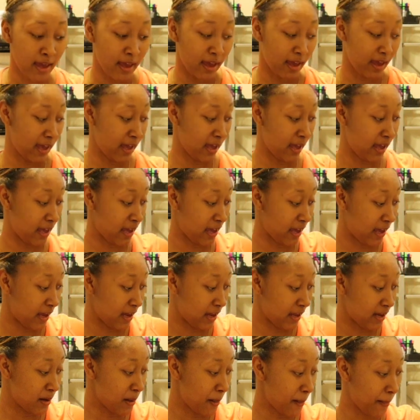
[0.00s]

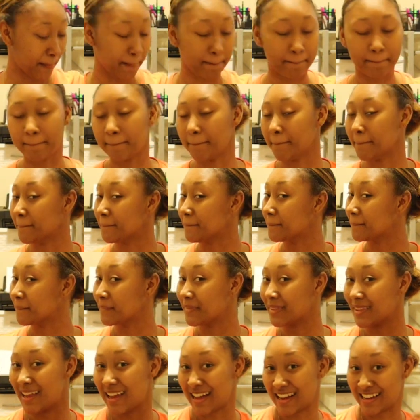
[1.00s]
And
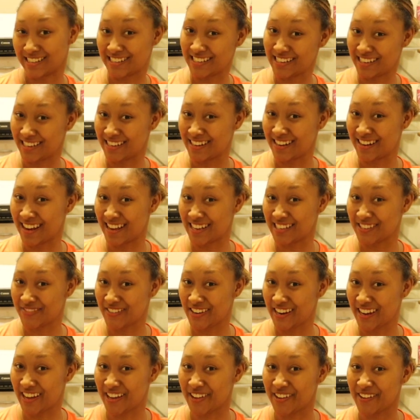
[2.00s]
I'll see you in the next
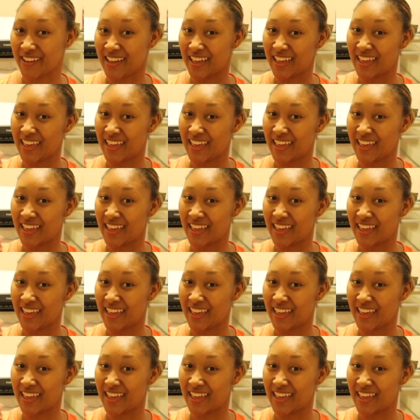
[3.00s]
video.